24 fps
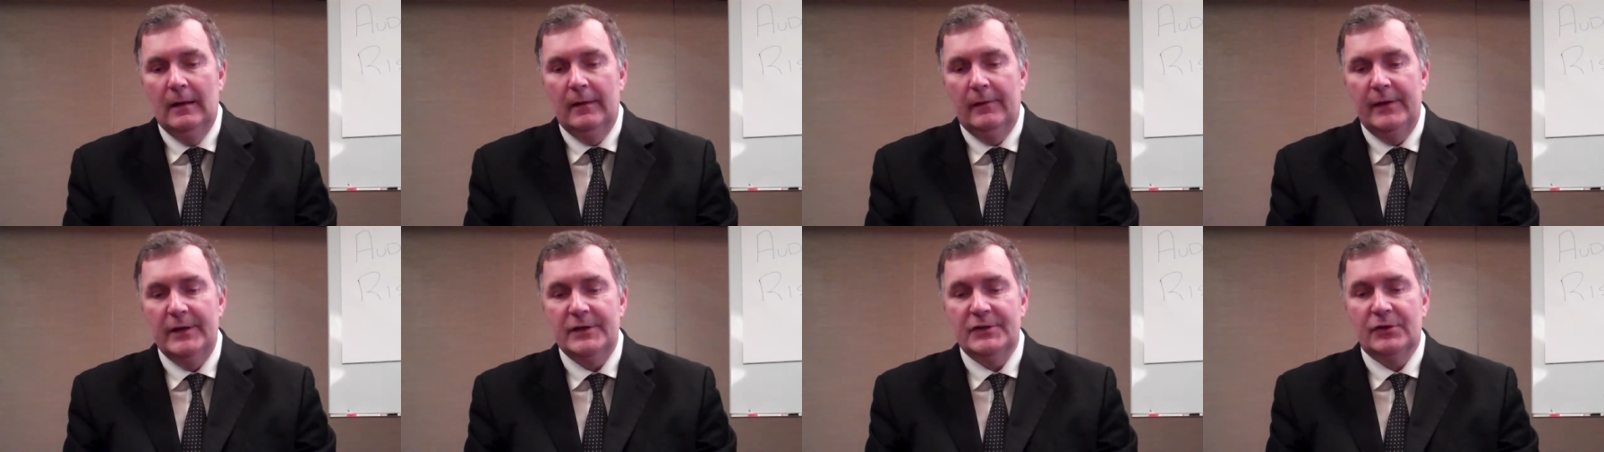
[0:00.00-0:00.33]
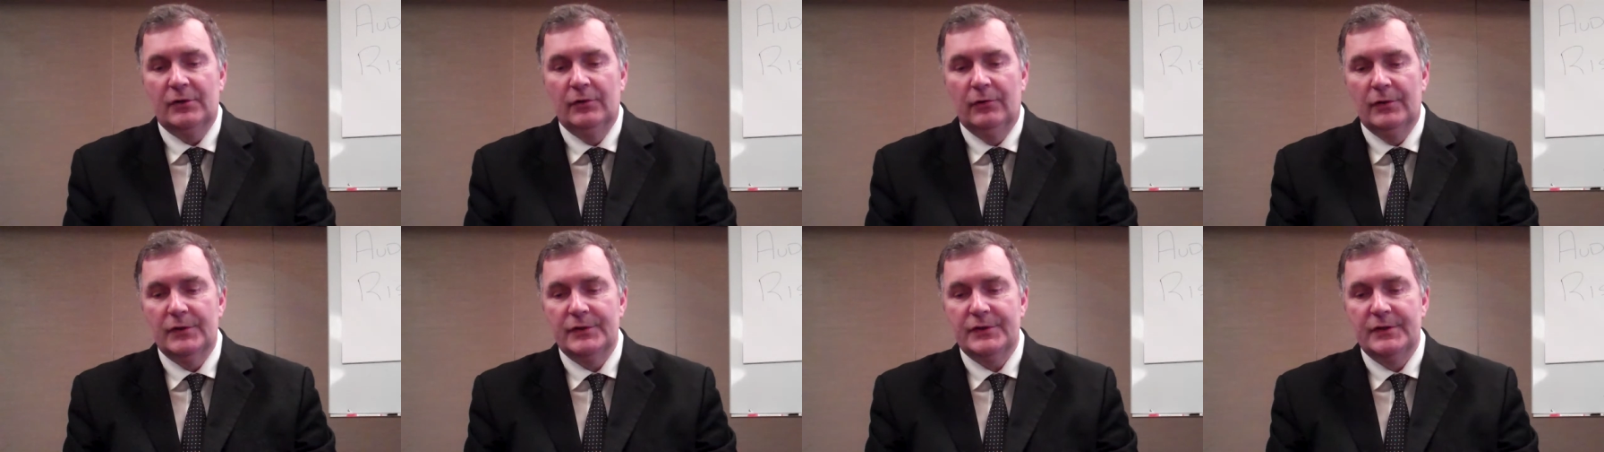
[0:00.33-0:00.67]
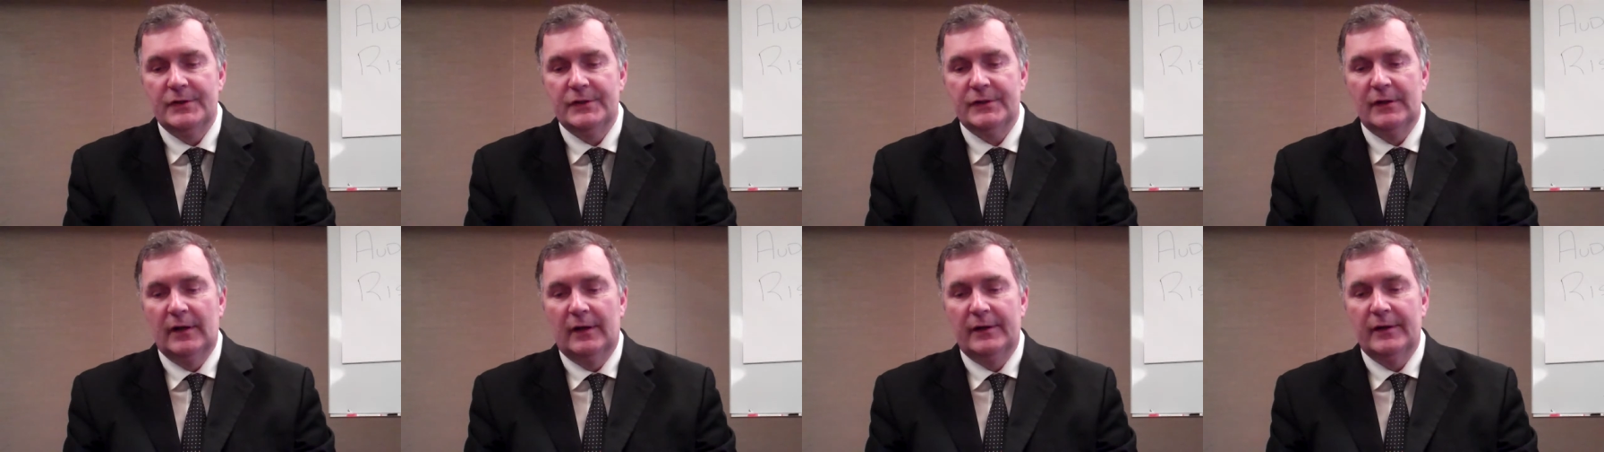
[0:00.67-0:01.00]
This course
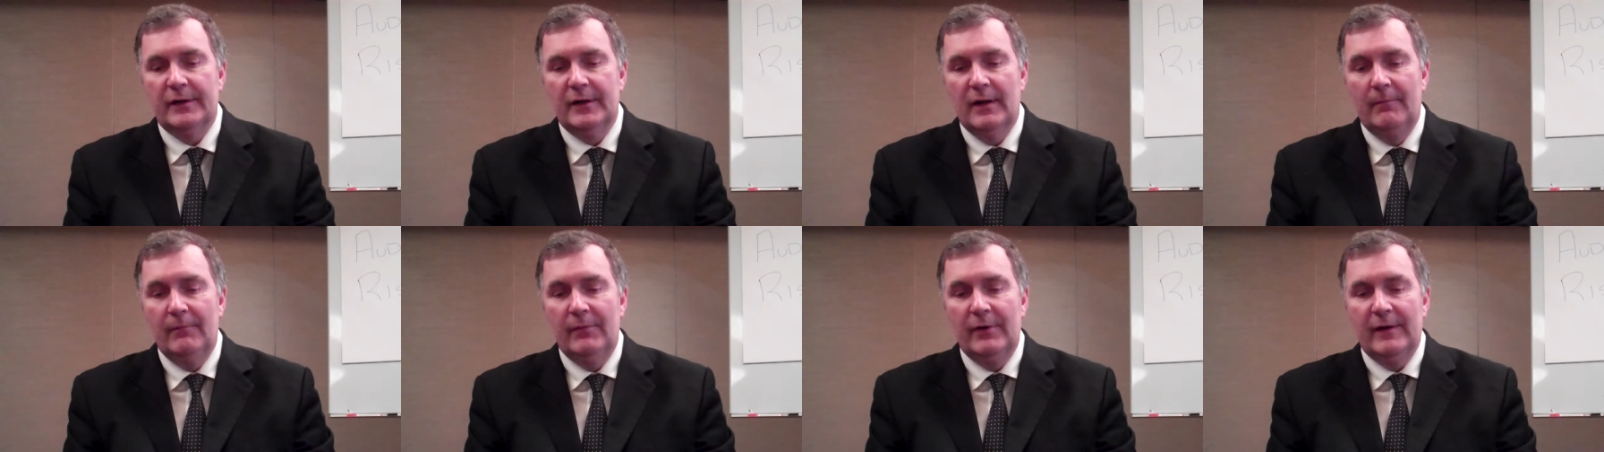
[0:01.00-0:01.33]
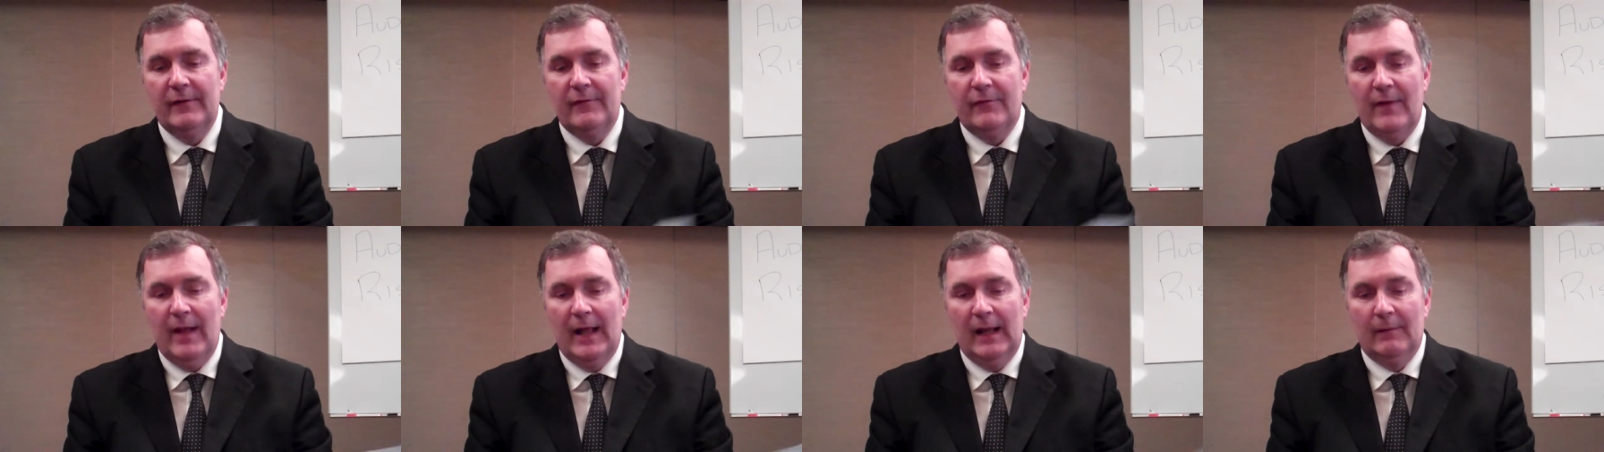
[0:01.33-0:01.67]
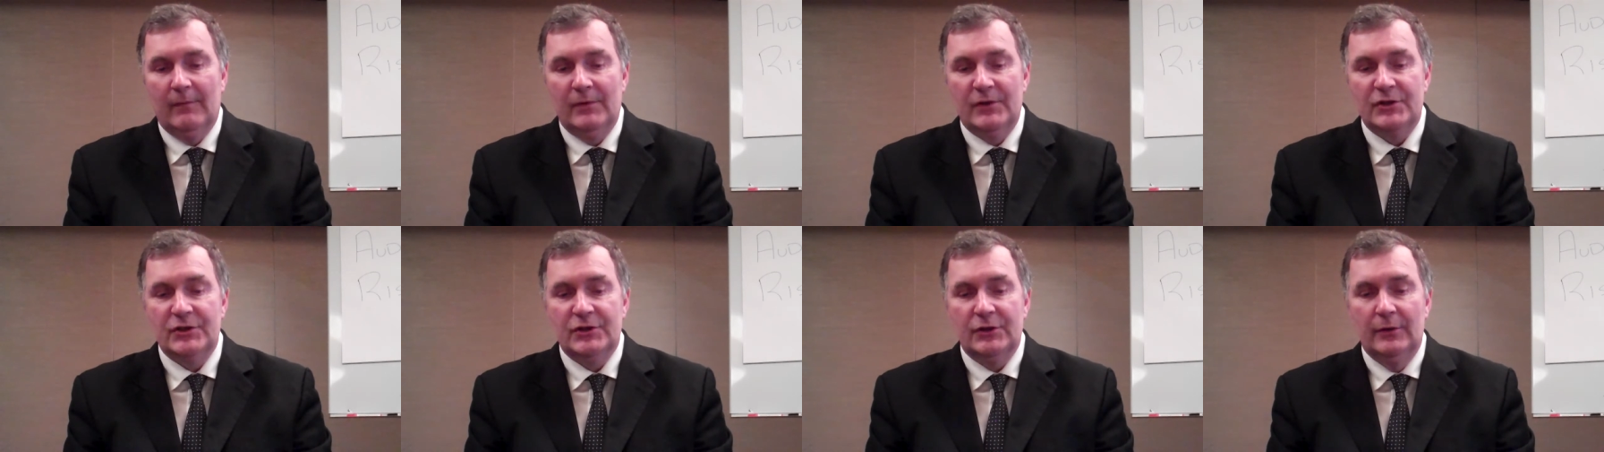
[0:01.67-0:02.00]
has got a number of different
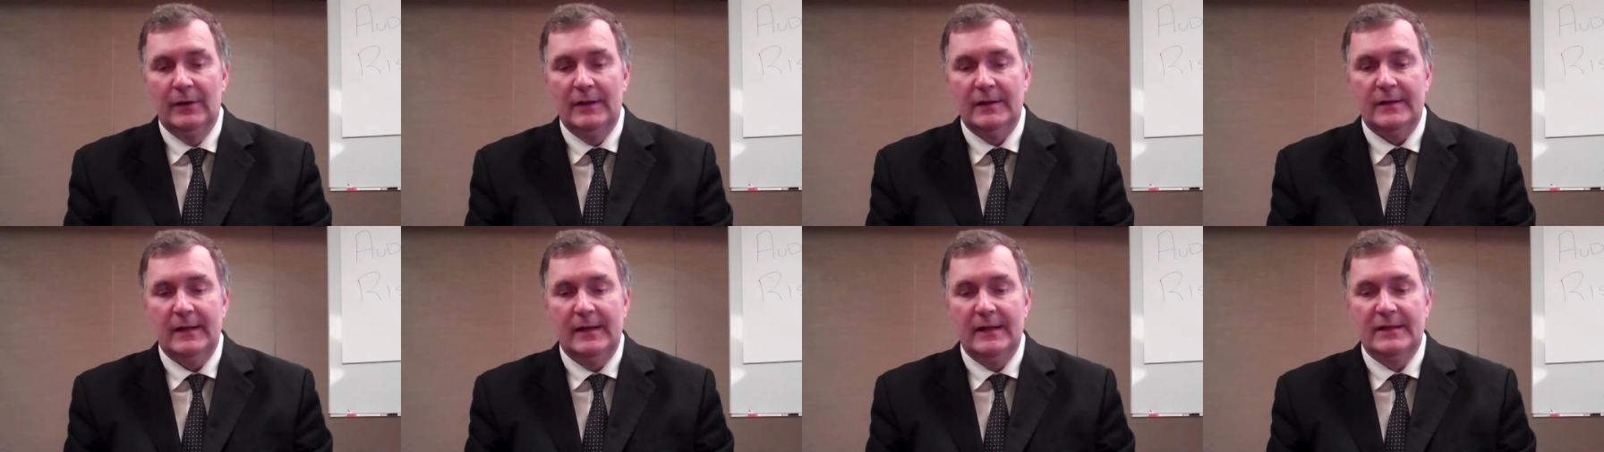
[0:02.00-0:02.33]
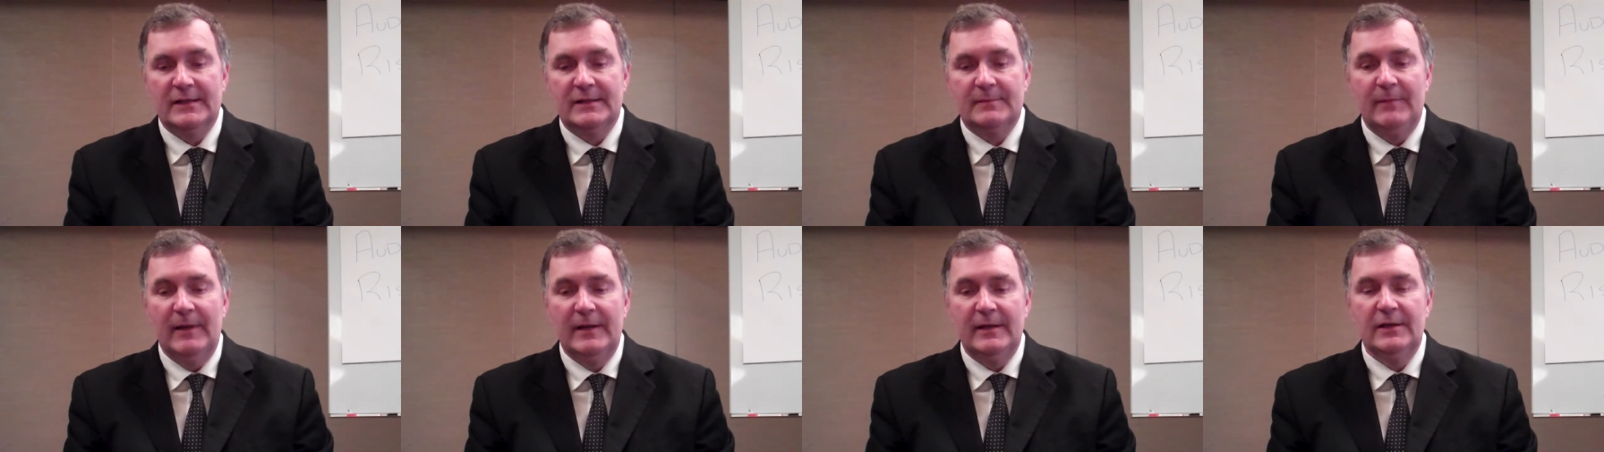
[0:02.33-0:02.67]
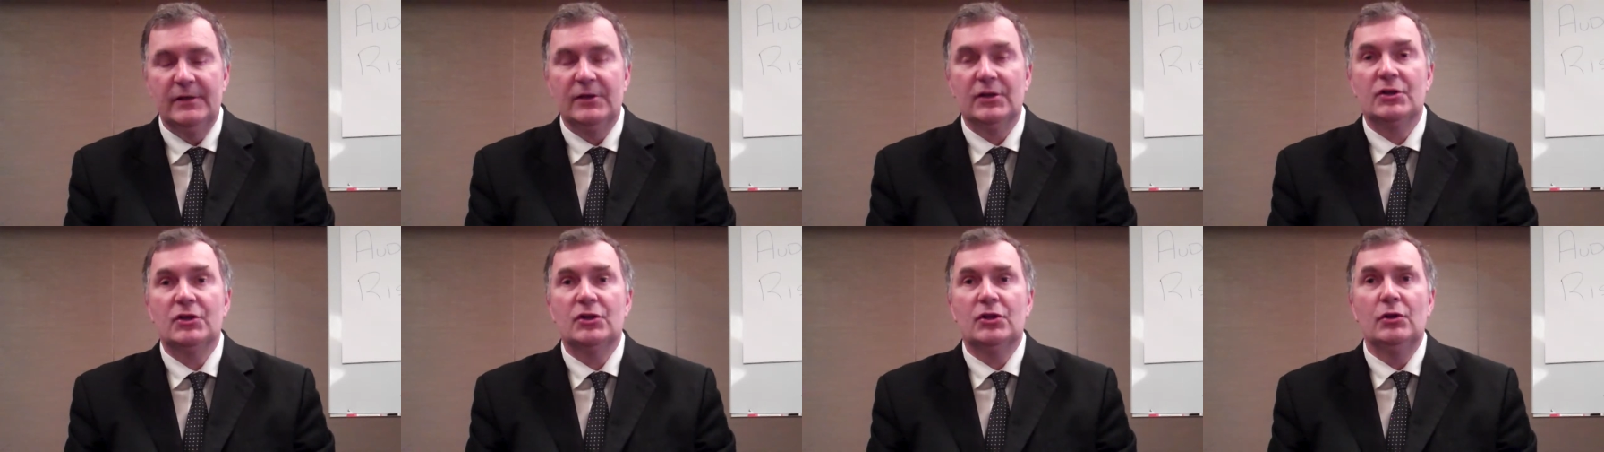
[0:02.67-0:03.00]
elements to it. It's split
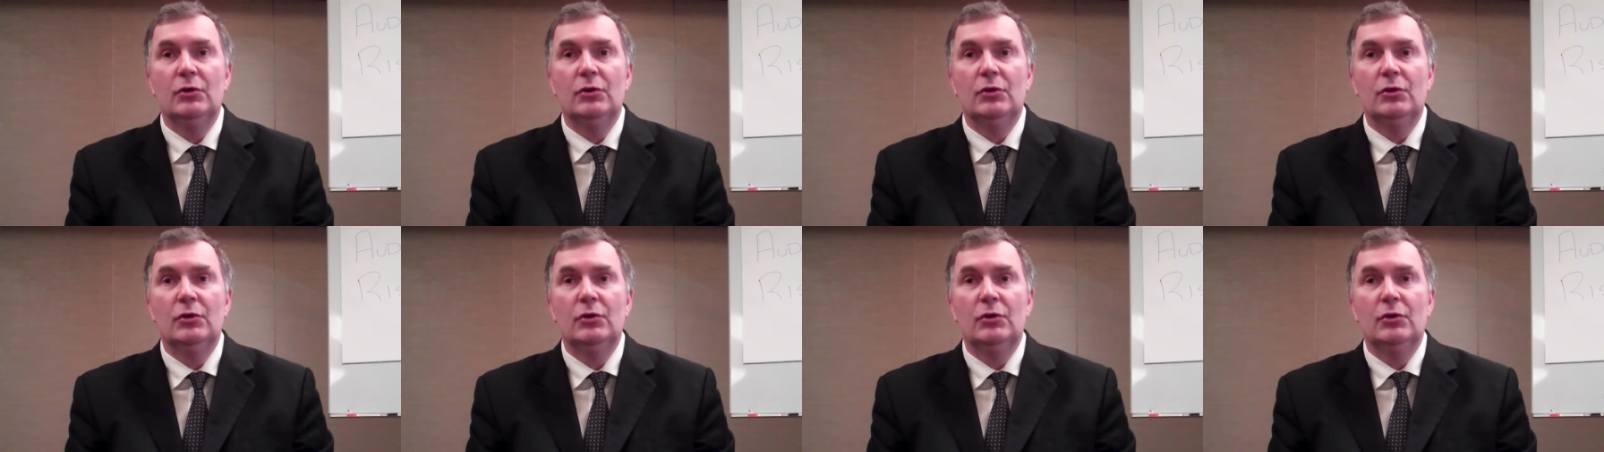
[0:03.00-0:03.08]
into